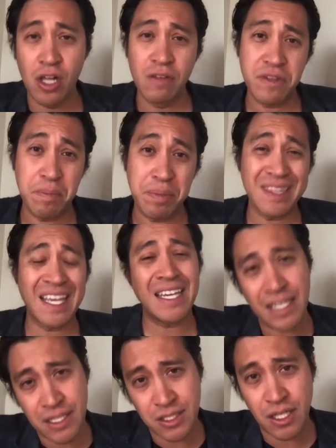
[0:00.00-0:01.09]
All of the
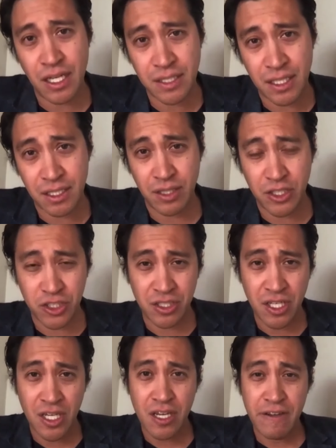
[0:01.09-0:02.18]
planning is content creation.
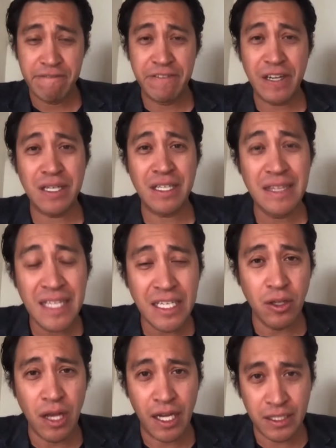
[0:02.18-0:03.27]
Very
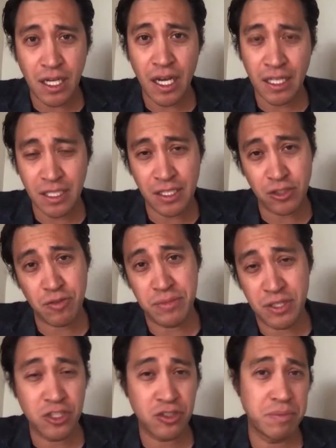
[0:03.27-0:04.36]
little on content
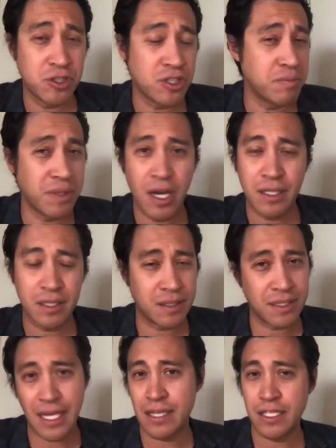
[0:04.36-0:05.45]
distribution beyond
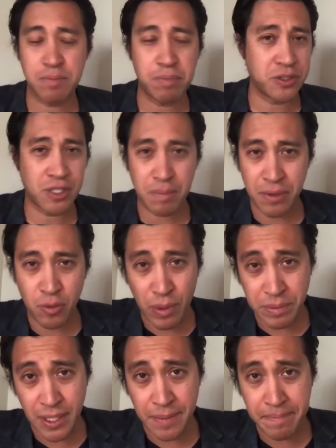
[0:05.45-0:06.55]
the outlets posted up on the
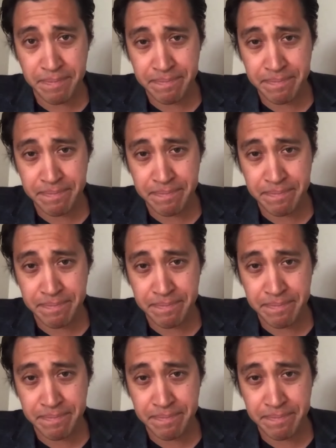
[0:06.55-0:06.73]
website.